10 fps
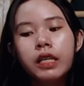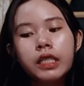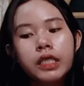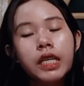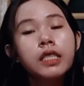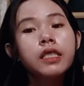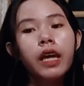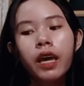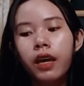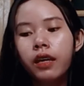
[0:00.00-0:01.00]
Since the
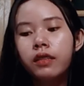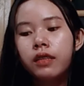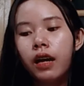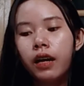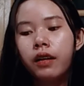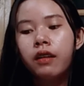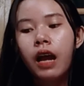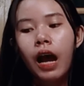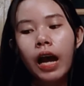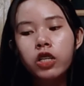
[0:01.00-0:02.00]
heads are
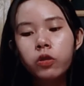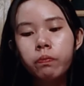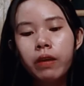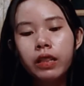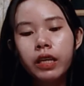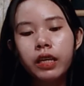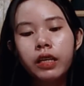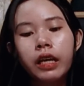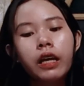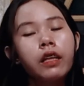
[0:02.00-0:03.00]
hydrophilic,
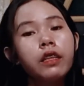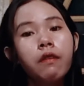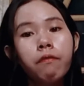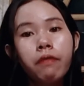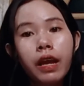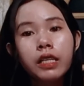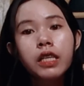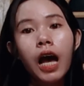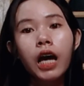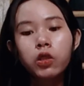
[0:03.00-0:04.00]
they face
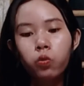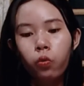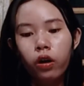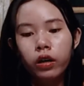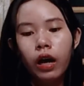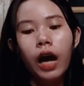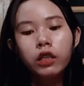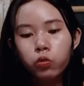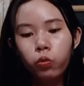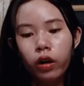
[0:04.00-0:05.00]

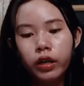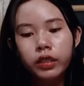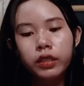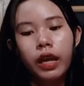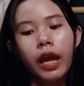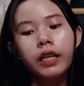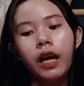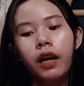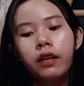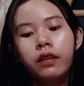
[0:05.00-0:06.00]
outward and
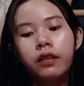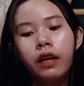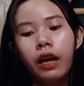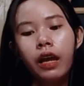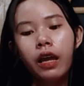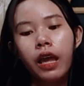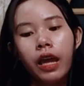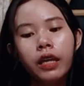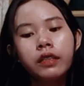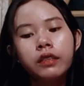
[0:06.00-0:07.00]
are
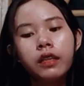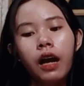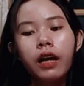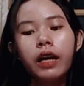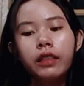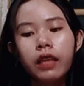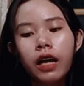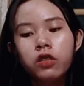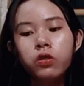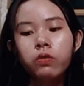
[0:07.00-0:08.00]

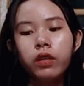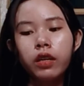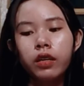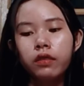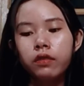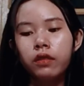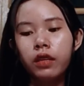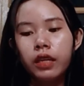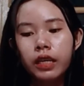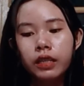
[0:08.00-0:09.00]
attached to the
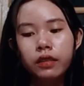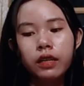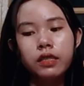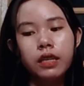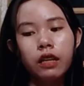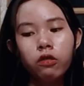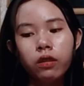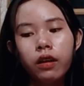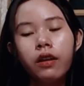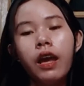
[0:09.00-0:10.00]

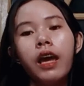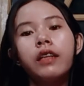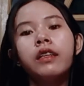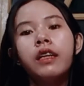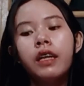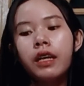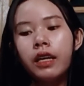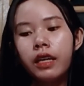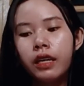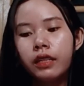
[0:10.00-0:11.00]
intracellular and
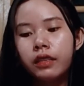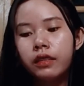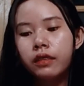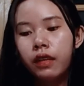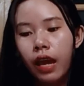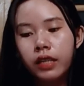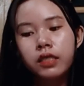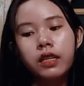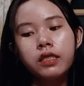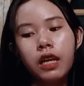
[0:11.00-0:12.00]

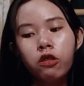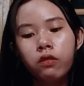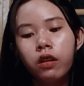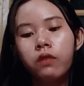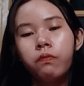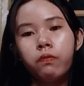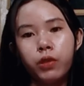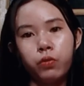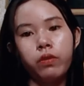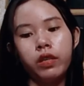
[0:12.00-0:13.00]
extracellular
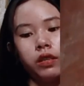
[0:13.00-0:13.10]
fluid.